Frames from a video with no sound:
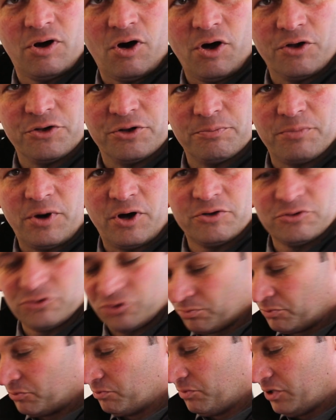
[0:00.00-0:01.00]
on the
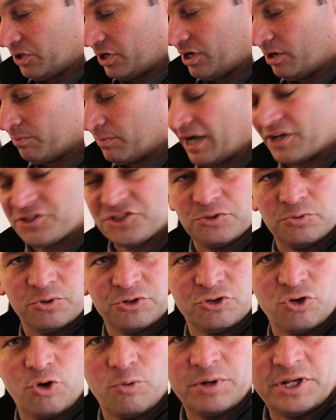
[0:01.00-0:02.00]
bottom as you
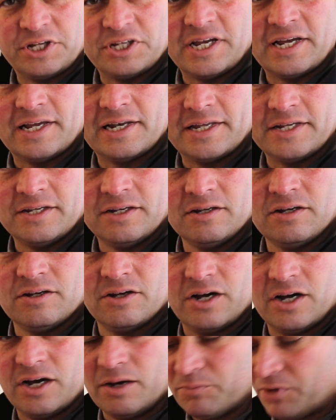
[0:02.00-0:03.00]
would normally yearly.
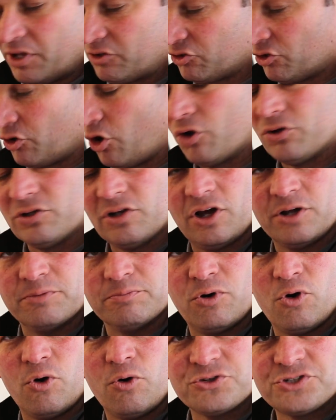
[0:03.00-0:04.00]
There's an
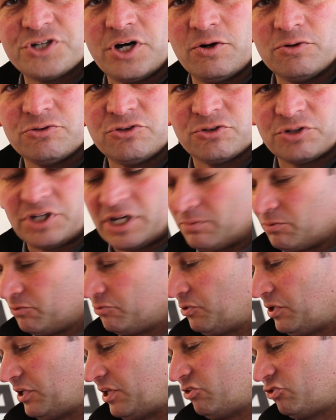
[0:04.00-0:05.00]
online portal to keep
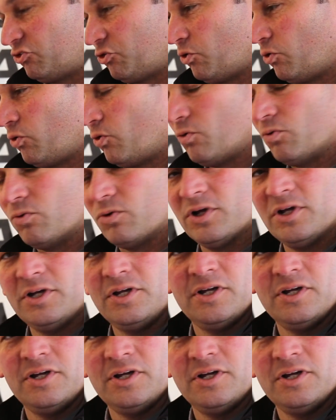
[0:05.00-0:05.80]
this all